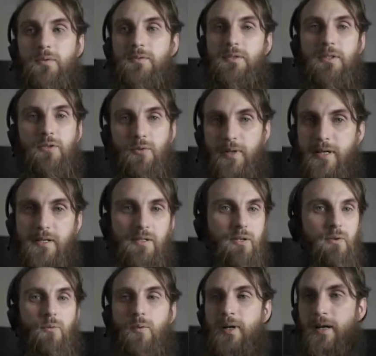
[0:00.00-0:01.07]
degrees
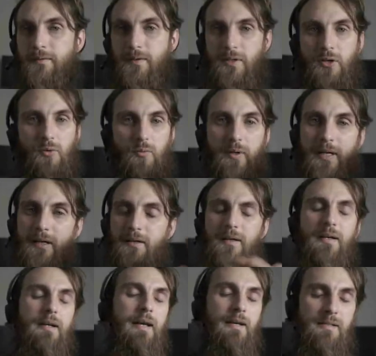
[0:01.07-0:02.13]
or whatever, career,
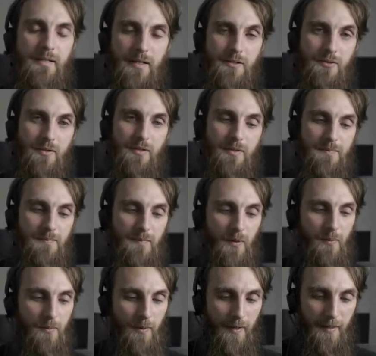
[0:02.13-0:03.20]
etc.
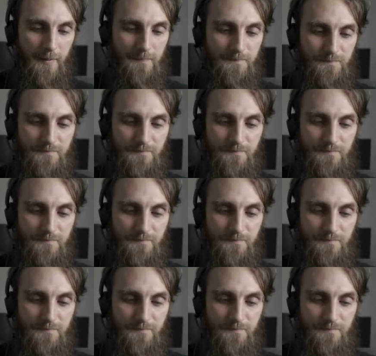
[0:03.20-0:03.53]
Right?